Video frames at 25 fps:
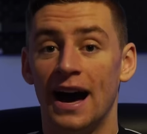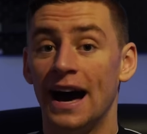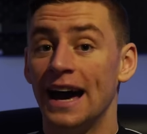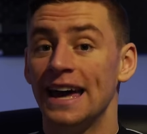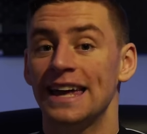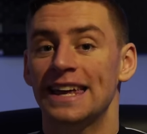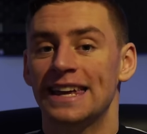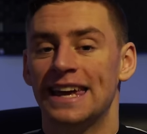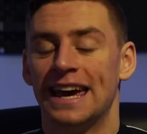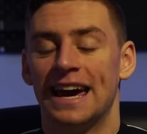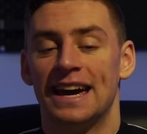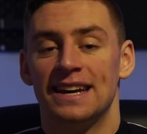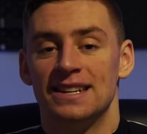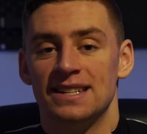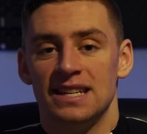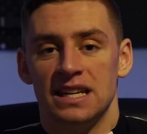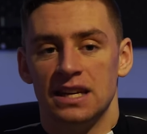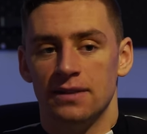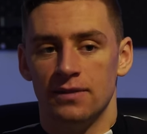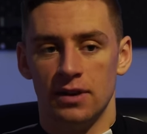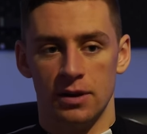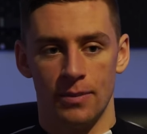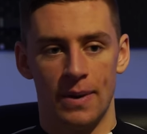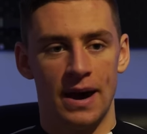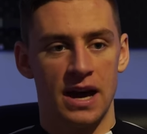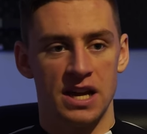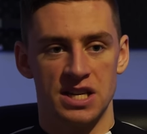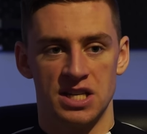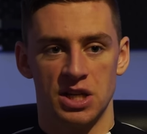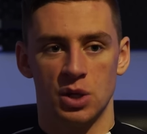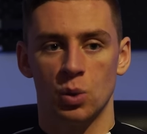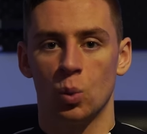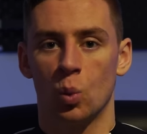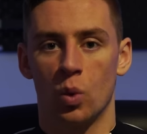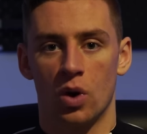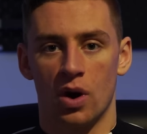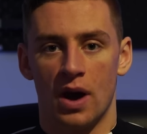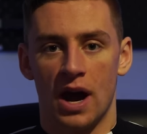I can't even
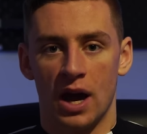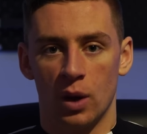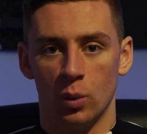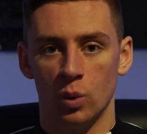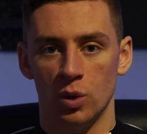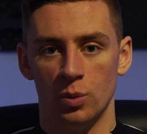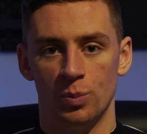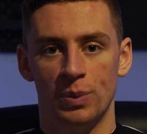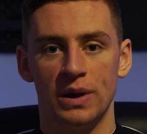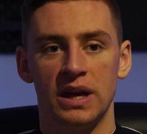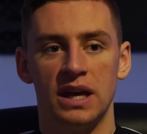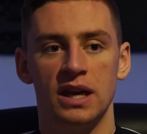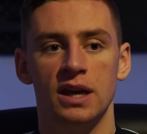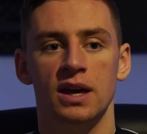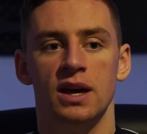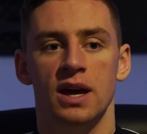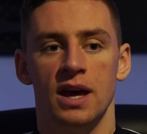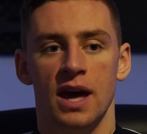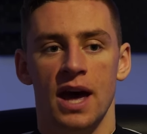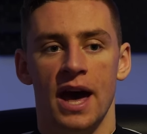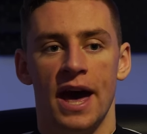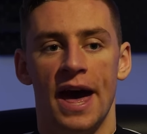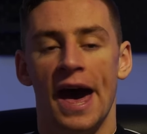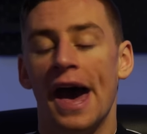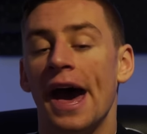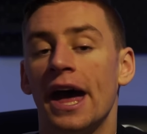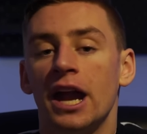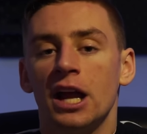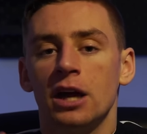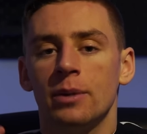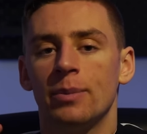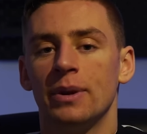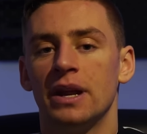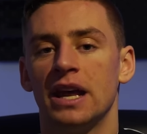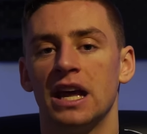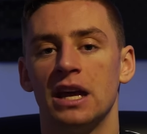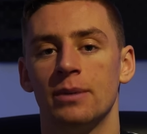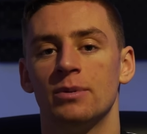imagine where I would be had I
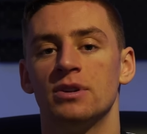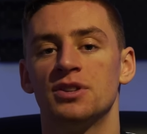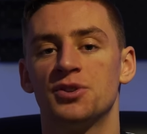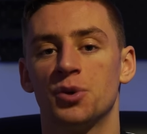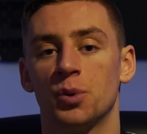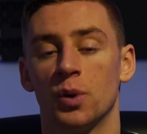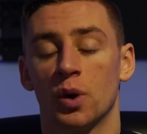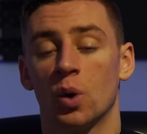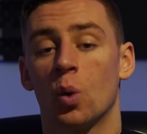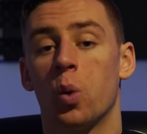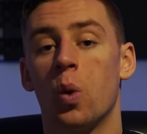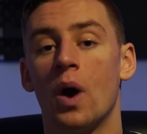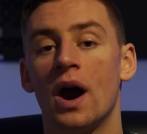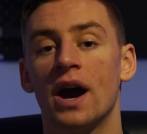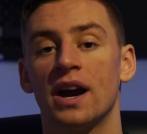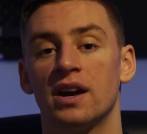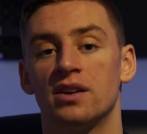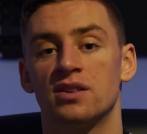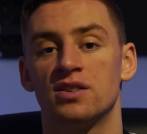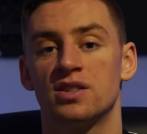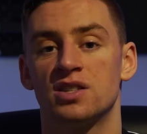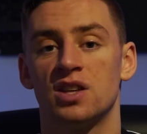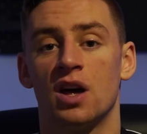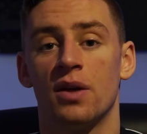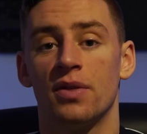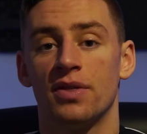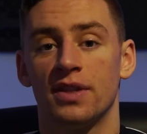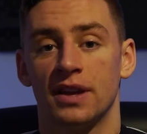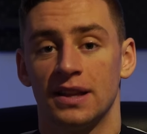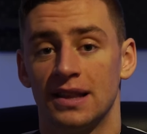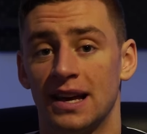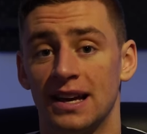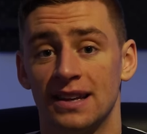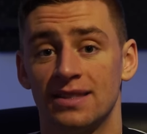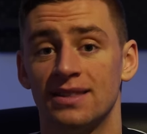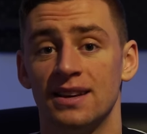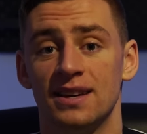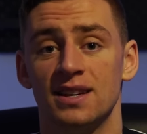been able to acquire something
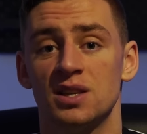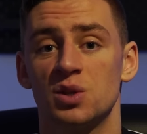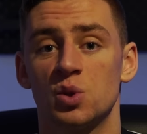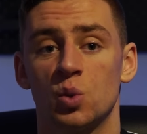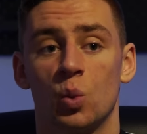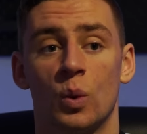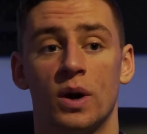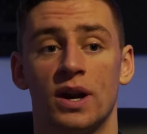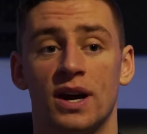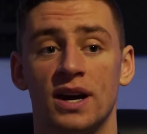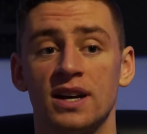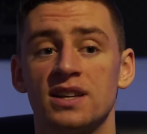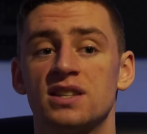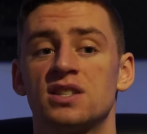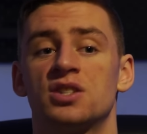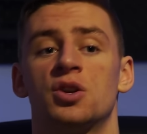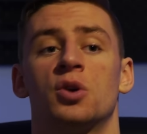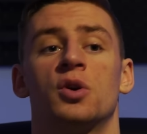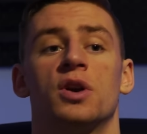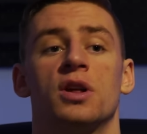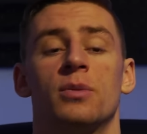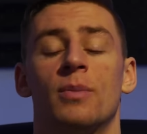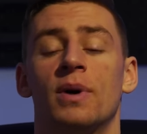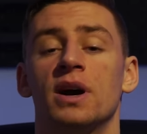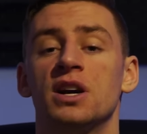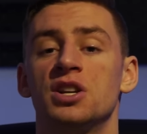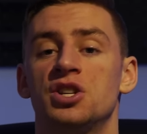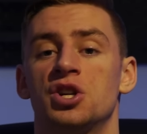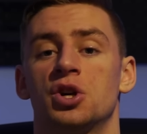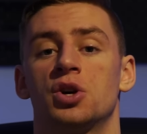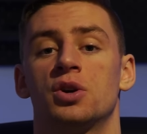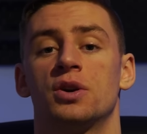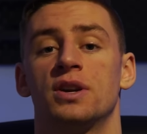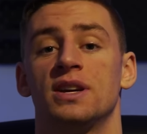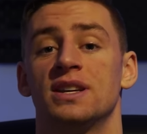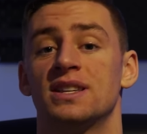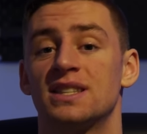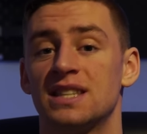like this when I started my
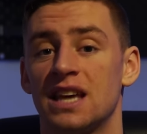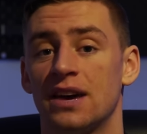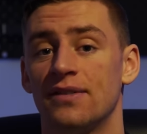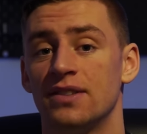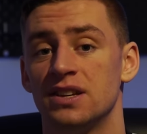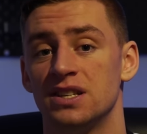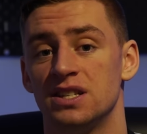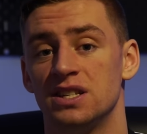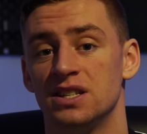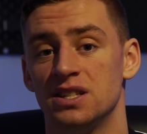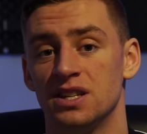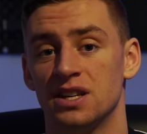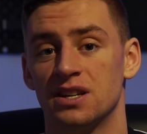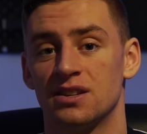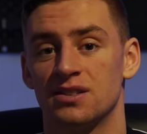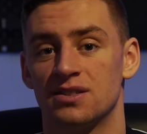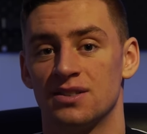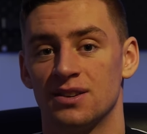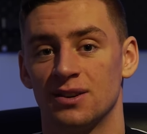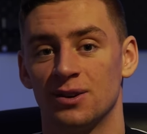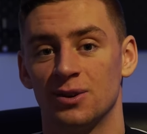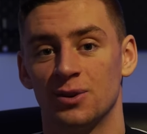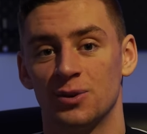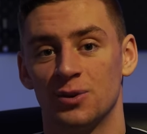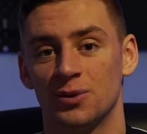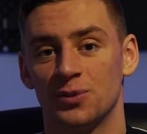journey 17 years ago.